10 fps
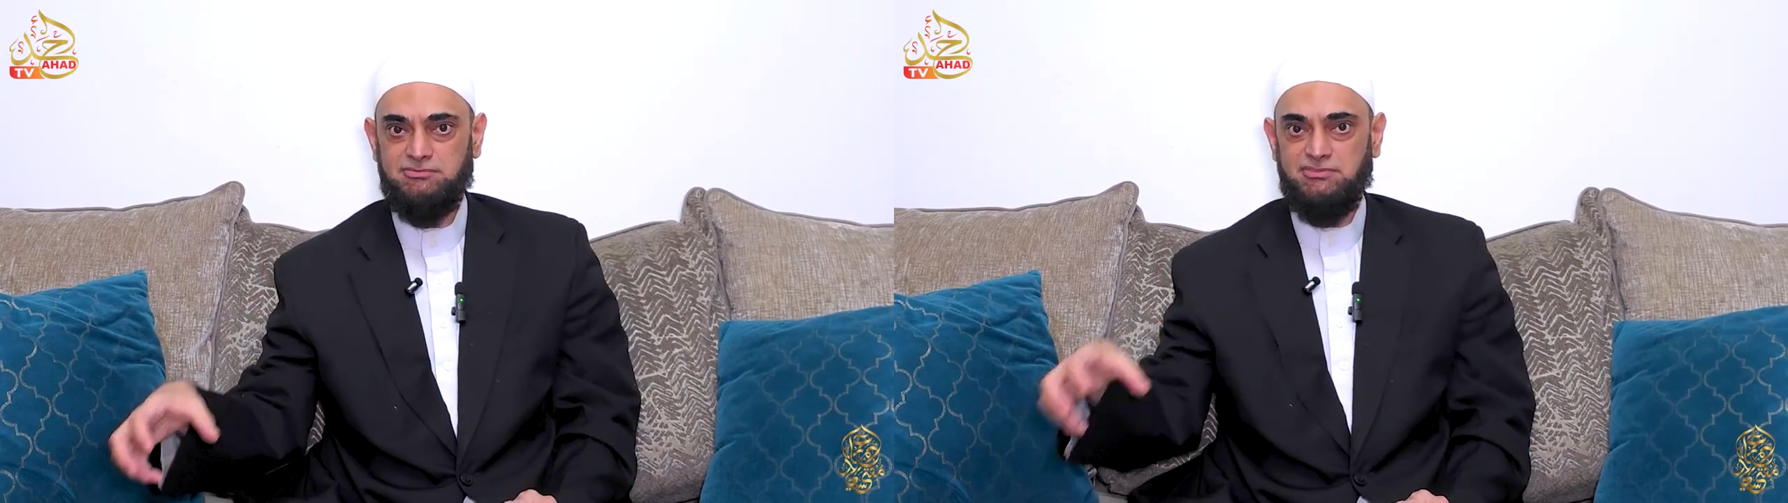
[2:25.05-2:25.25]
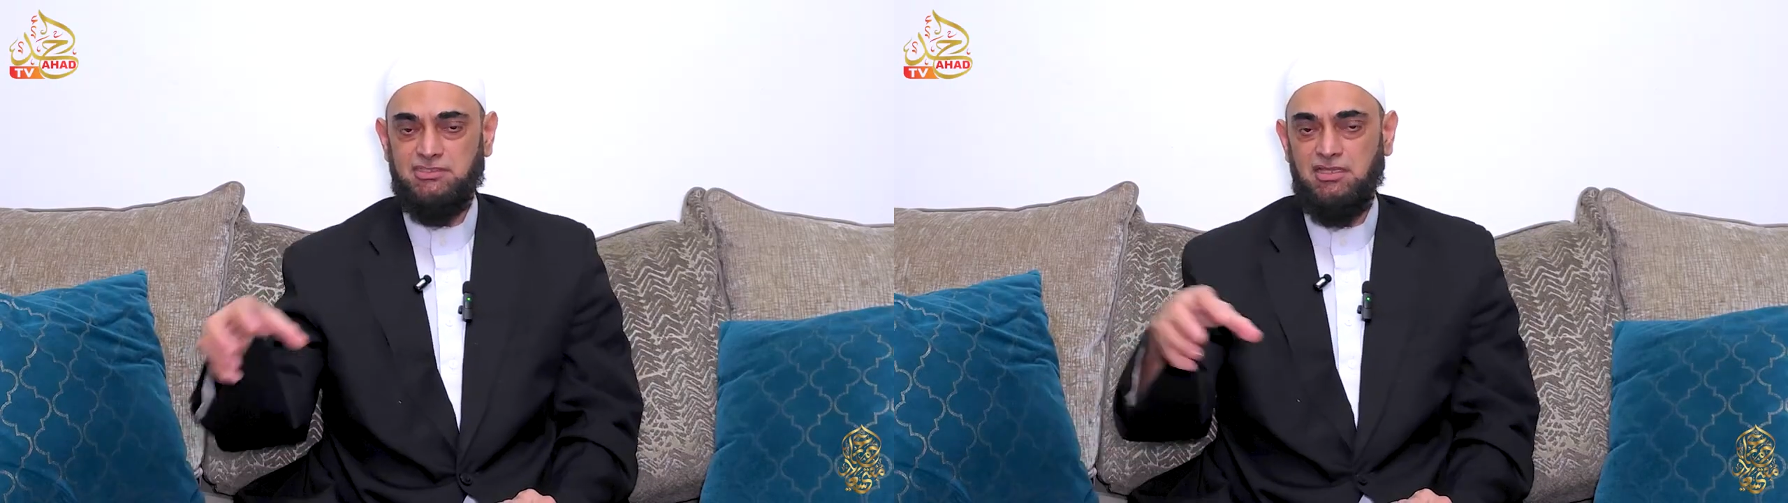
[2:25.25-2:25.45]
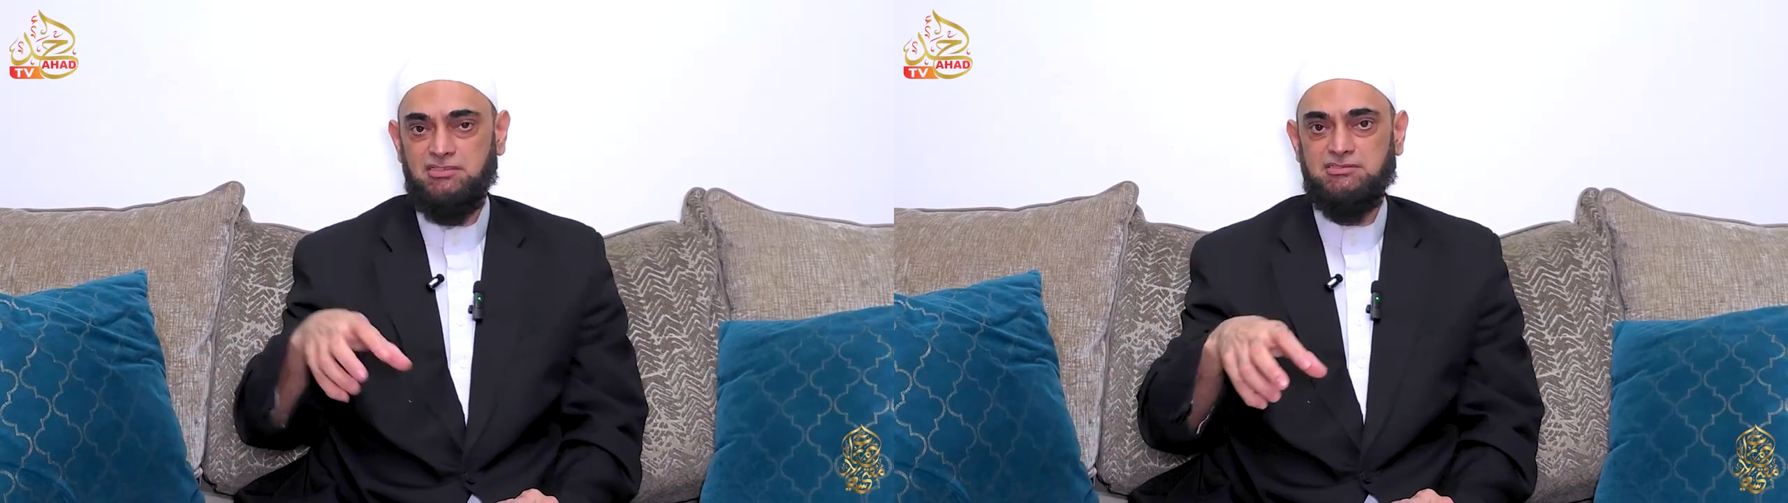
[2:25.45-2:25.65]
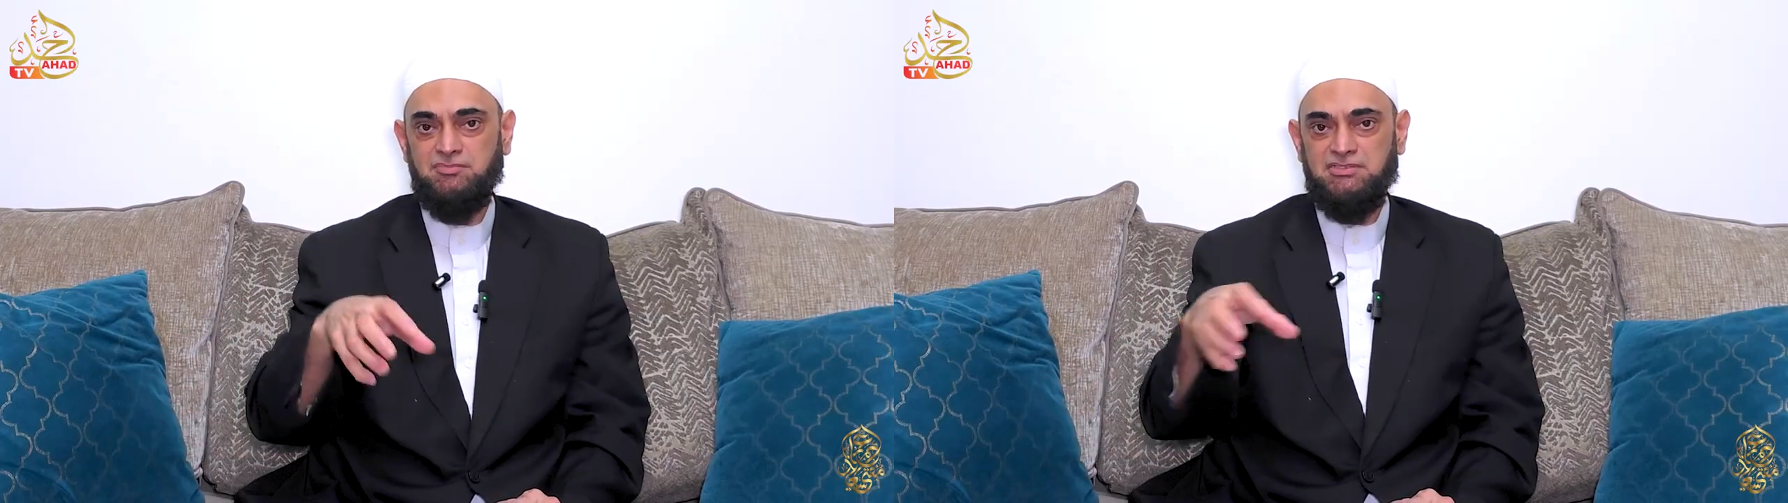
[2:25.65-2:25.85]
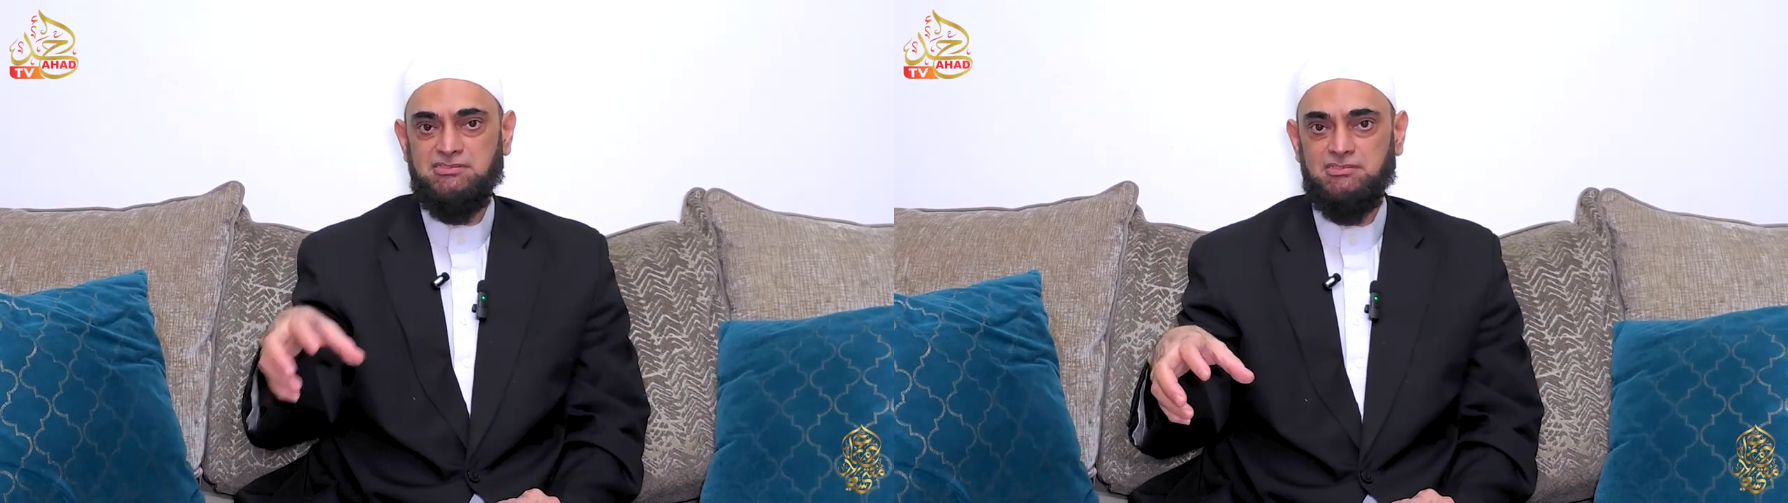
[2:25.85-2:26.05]
The Talaq is
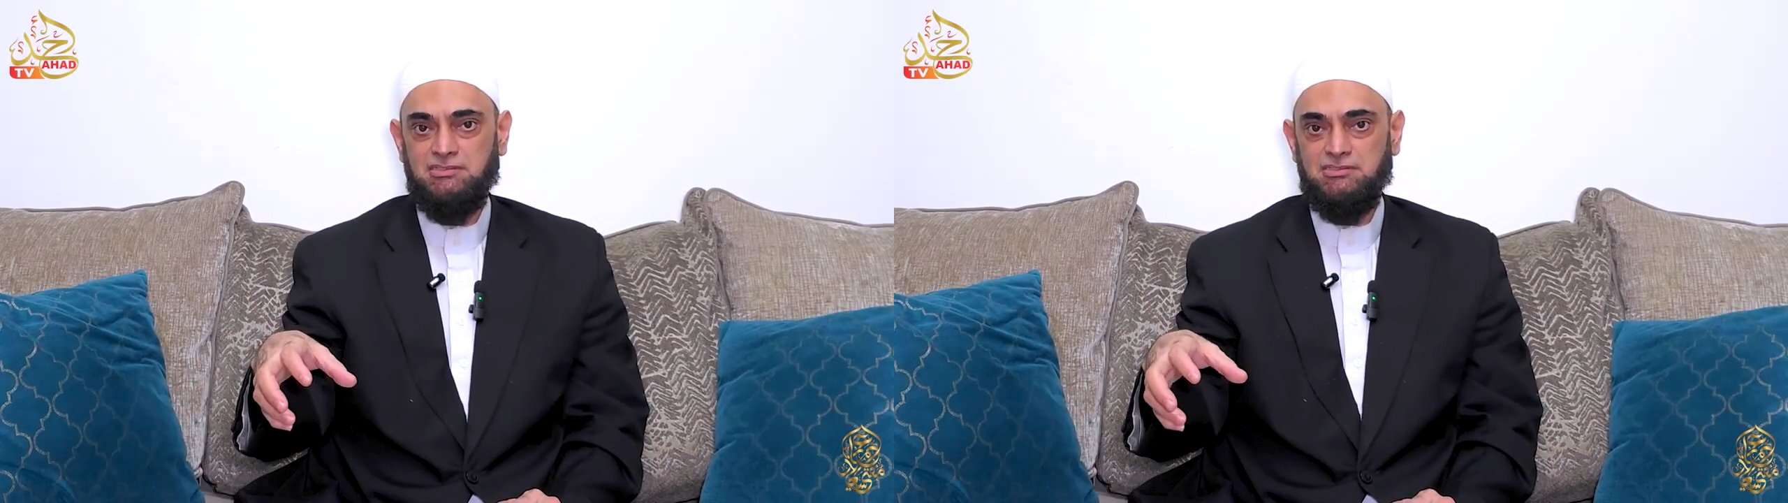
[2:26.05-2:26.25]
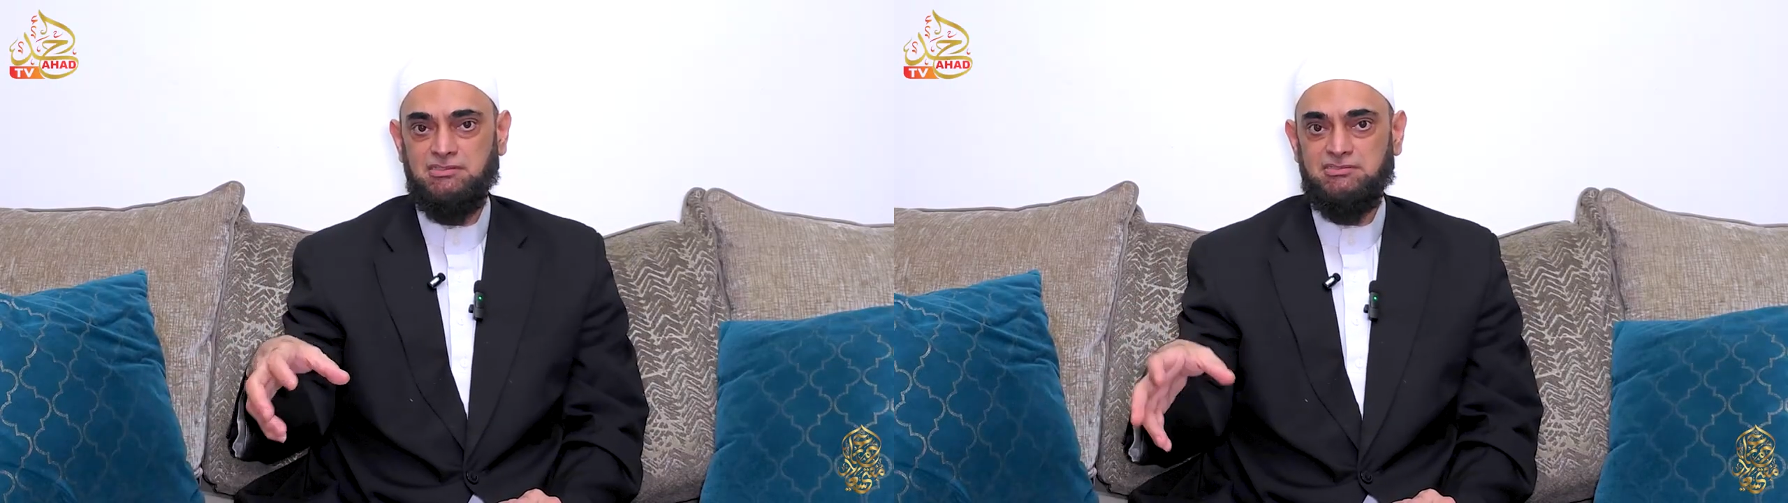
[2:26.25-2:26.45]
basically,